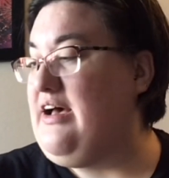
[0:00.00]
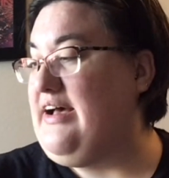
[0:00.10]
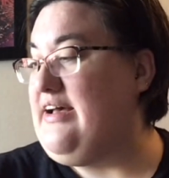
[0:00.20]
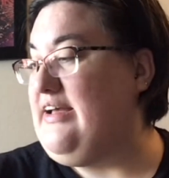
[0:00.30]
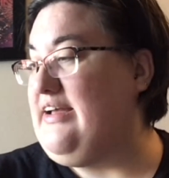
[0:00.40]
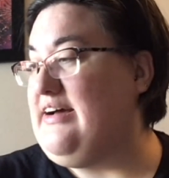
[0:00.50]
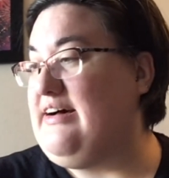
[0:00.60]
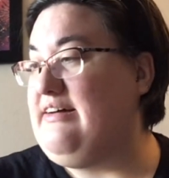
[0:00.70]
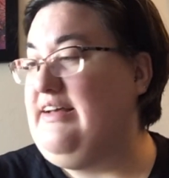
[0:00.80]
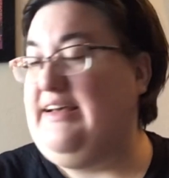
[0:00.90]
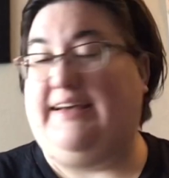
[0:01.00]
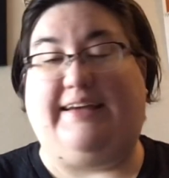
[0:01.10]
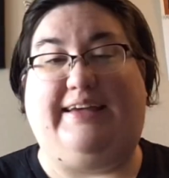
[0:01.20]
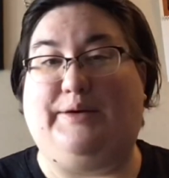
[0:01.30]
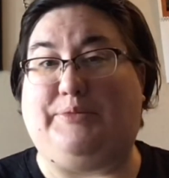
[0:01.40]
I
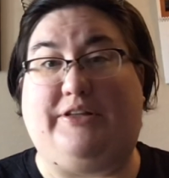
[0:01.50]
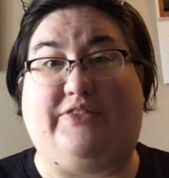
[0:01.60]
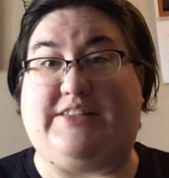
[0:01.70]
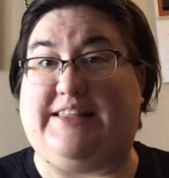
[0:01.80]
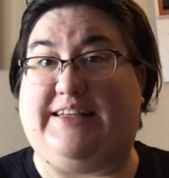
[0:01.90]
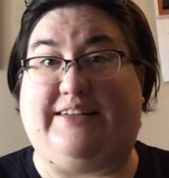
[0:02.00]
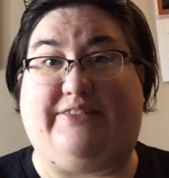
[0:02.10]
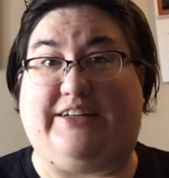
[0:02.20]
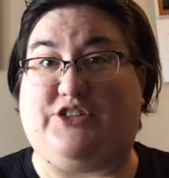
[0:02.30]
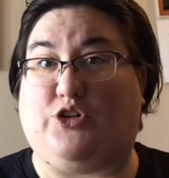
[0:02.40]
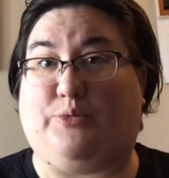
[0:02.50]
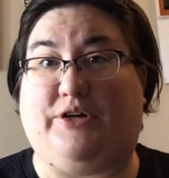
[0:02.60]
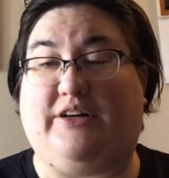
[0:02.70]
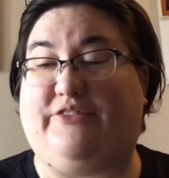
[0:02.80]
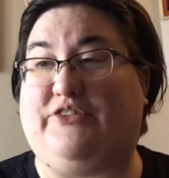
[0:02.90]
can't believe it's the end of October.
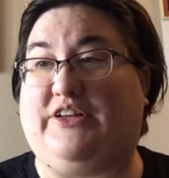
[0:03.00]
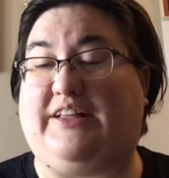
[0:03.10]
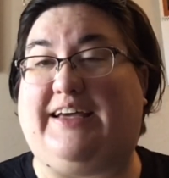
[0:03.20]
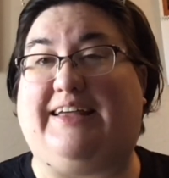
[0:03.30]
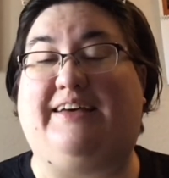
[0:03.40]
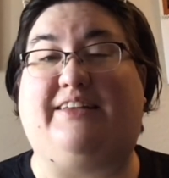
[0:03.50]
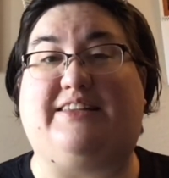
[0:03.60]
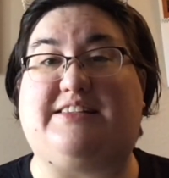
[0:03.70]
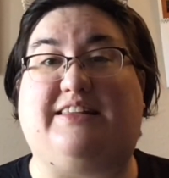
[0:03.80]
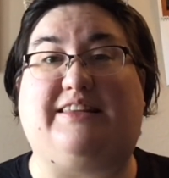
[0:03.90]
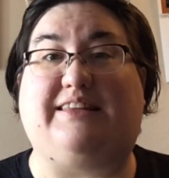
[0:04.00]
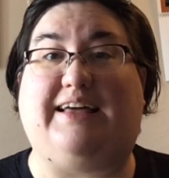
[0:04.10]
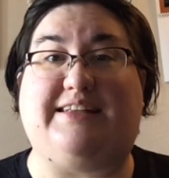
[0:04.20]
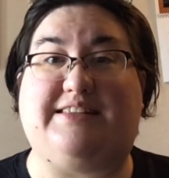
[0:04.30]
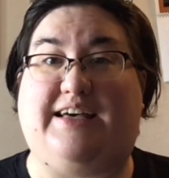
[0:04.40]
I feel like this
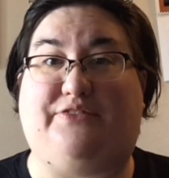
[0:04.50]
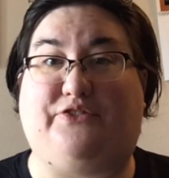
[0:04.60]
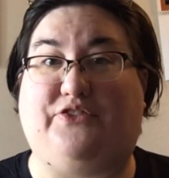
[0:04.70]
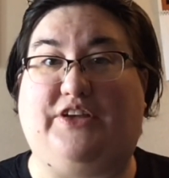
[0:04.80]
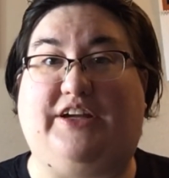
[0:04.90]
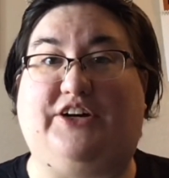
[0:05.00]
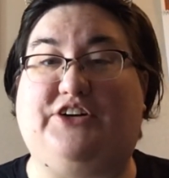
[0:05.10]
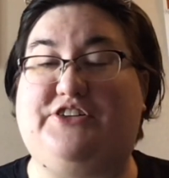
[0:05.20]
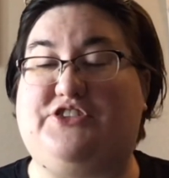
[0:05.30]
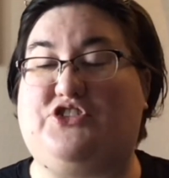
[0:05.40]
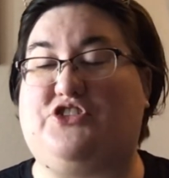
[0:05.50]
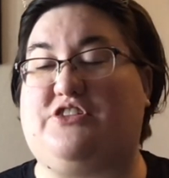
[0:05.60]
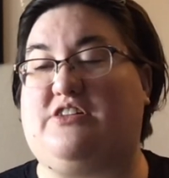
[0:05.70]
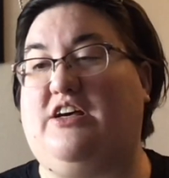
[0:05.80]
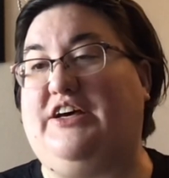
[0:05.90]
last half of the year is
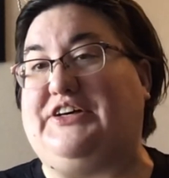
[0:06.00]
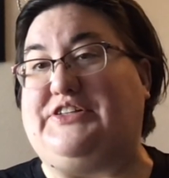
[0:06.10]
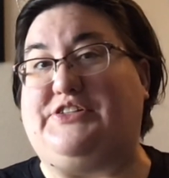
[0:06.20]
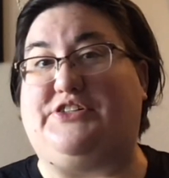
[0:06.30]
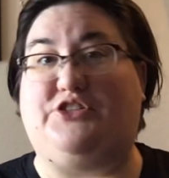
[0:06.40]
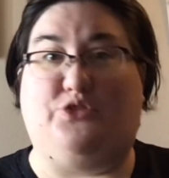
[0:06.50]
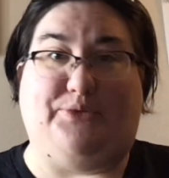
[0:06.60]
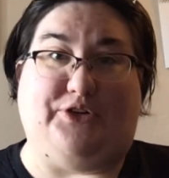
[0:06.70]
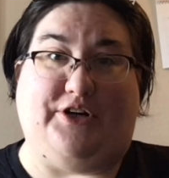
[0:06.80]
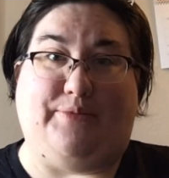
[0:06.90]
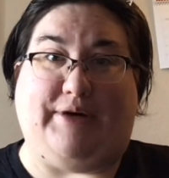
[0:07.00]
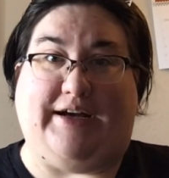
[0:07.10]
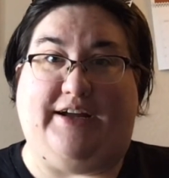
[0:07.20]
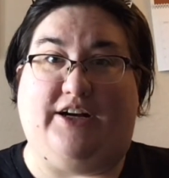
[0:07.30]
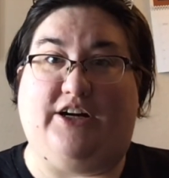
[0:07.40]
just zooming right
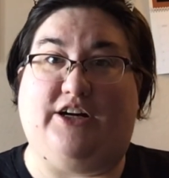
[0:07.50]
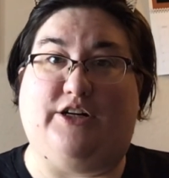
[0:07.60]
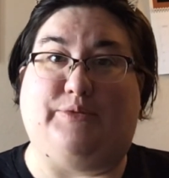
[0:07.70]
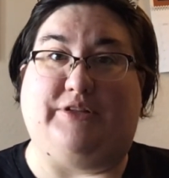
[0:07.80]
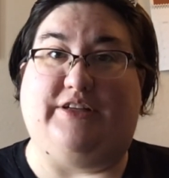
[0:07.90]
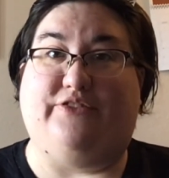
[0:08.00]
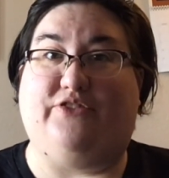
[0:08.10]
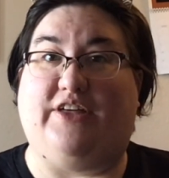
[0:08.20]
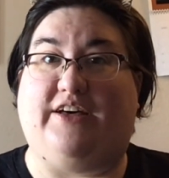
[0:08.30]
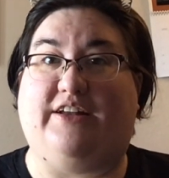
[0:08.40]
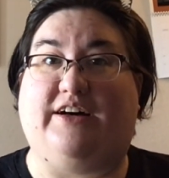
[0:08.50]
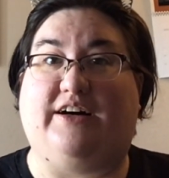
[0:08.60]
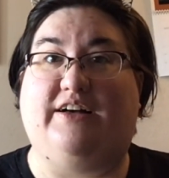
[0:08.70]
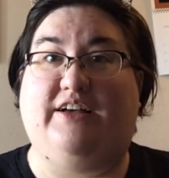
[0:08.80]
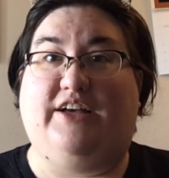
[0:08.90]
by. Hard to believe that,
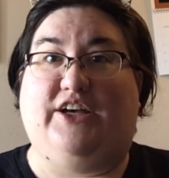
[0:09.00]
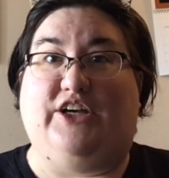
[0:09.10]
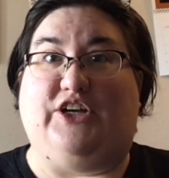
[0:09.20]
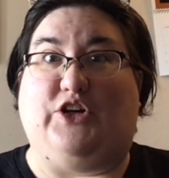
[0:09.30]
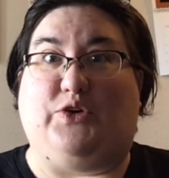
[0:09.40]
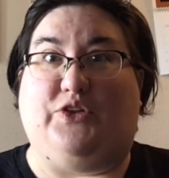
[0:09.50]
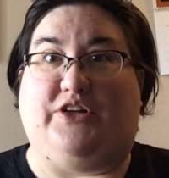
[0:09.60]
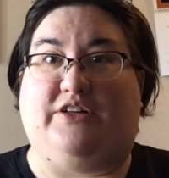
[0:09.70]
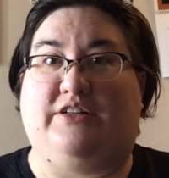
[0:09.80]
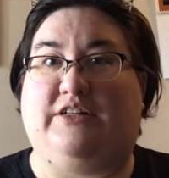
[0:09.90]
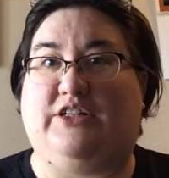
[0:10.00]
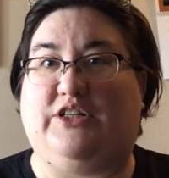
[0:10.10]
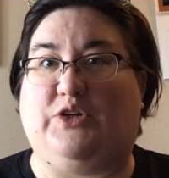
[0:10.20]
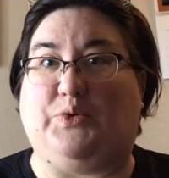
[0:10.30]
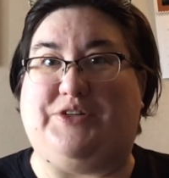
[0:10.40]
the
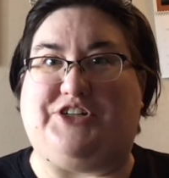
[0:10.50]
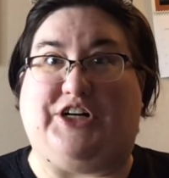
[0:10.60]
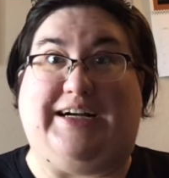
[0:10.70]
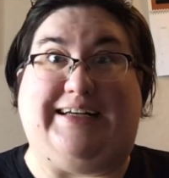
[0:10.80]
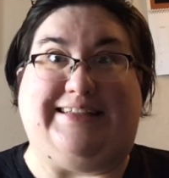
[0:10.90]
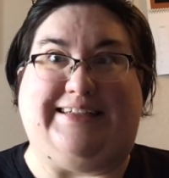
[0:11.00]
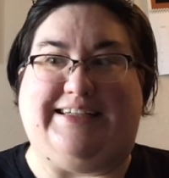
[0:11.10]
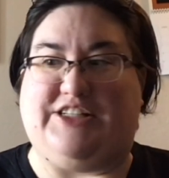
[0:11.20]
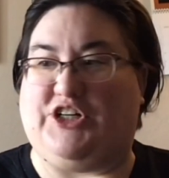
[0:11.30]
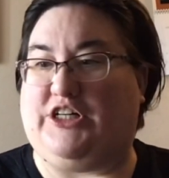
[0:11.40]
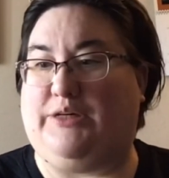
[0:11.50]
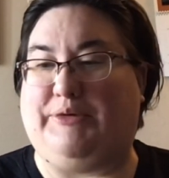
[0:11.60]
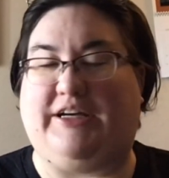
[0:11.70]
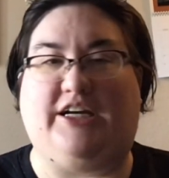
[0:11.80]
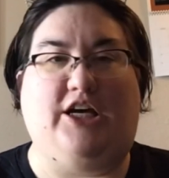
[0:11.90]
winter holidays are
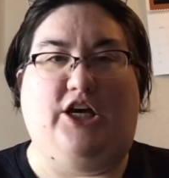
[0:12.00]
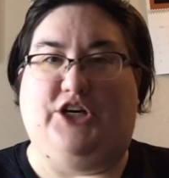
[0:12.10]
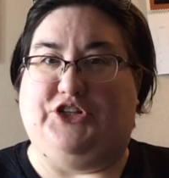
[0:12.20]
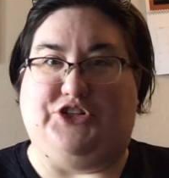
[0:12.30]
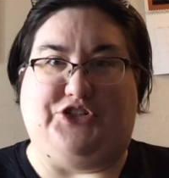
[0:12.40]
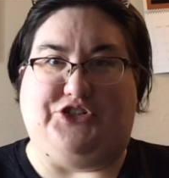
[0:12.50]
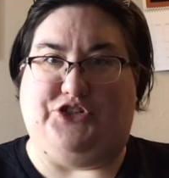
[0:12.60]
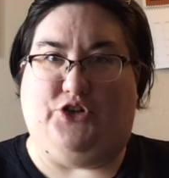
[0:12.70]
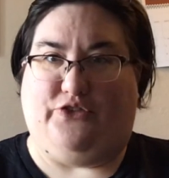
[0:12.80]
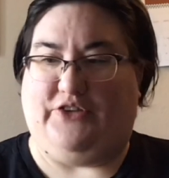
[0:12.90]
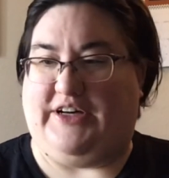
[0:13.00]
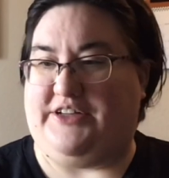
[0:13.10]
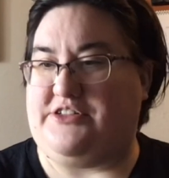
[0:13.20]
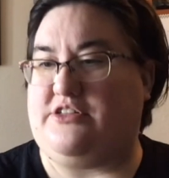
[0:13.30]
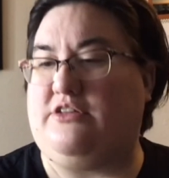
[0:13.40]
coming so
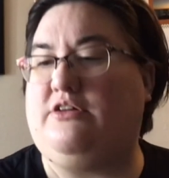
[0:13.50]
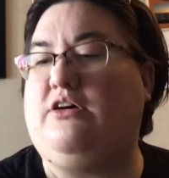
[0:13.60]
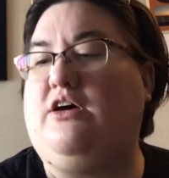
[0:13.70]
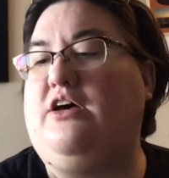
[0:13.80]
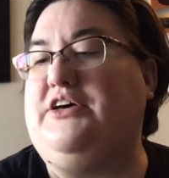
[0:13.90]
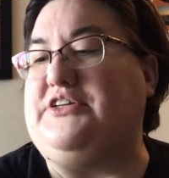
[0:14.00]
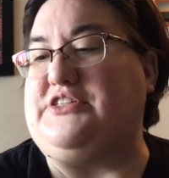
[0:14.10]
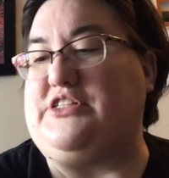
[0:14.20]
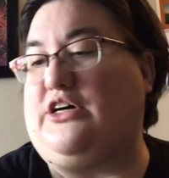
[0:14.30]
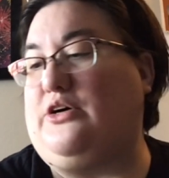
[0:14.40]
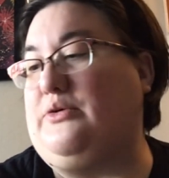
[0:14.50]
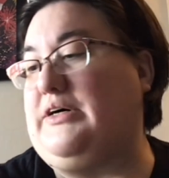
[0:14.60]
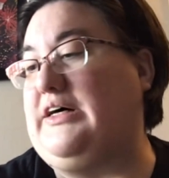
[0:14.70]
fast. So,